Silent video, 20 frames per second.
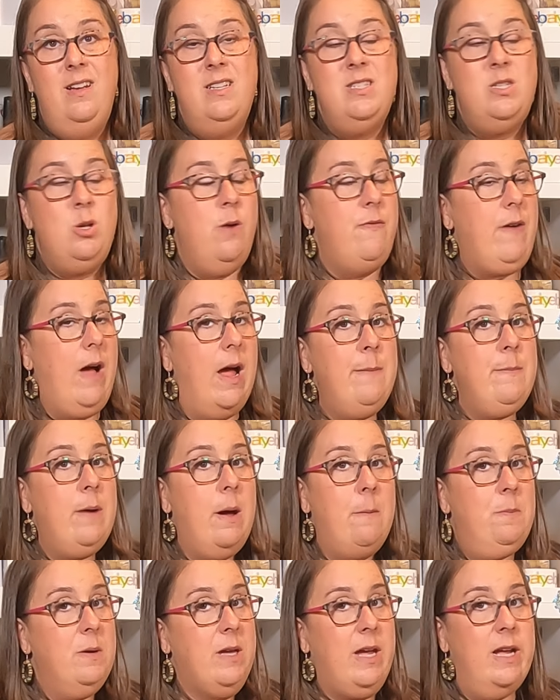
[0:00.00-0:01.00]
So if I'm
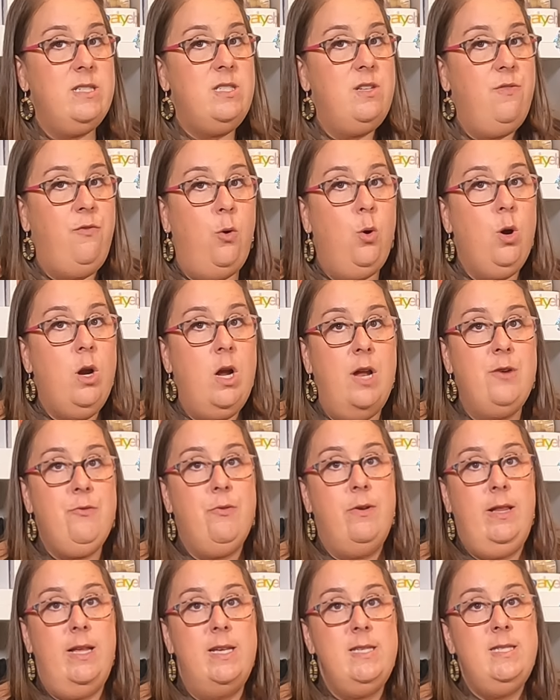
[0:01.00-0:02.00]
up against
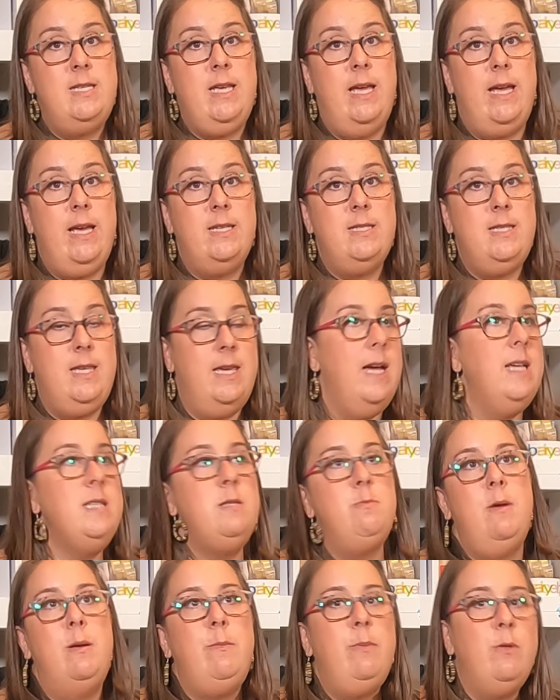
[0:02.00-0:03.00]
400 listings,
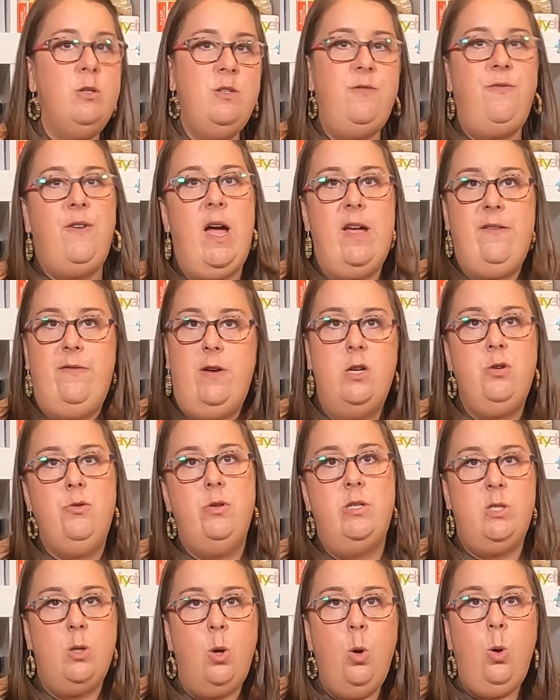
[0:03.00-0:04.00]
yes, maybe those
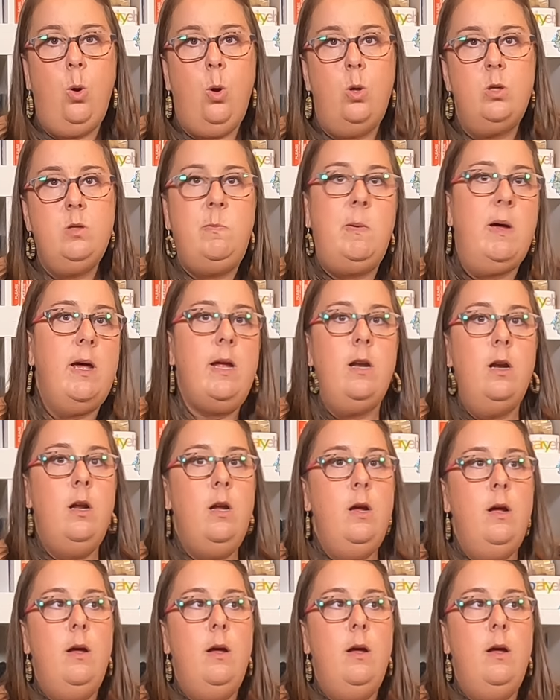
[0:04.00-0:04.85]
500 sold, but